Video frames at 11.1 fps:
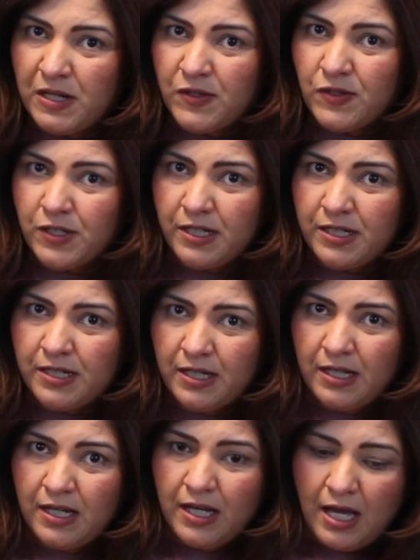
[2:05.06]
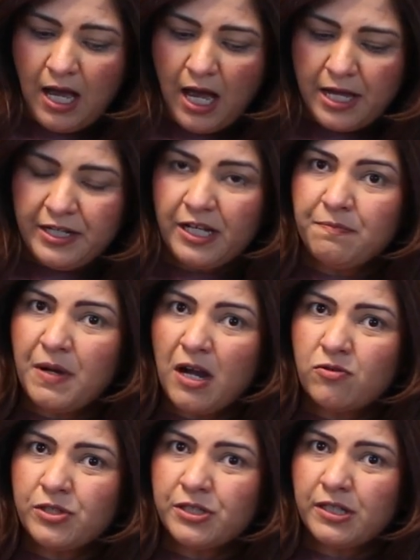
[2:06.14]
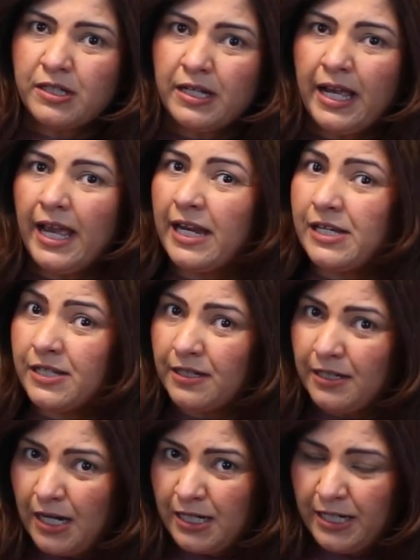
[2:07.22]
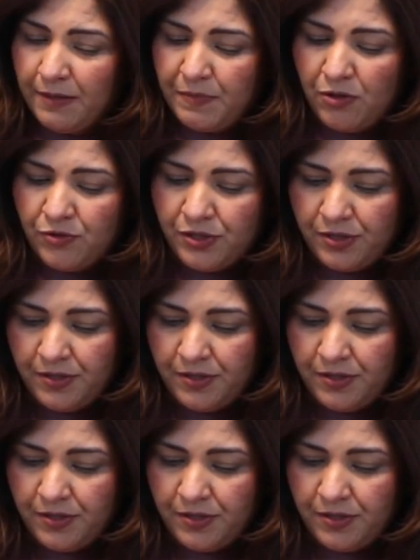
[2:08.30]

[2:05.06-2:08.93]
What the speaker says: mustard, onion powder and garlic powder.